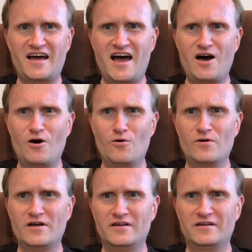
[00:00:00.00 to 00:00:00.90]

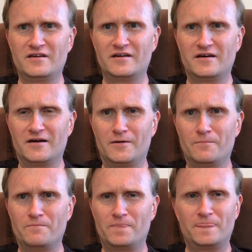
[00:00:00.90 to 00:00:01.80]
how
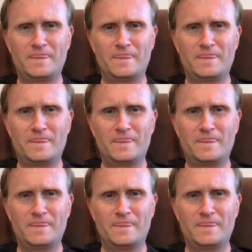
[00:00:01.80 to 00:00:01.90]
um,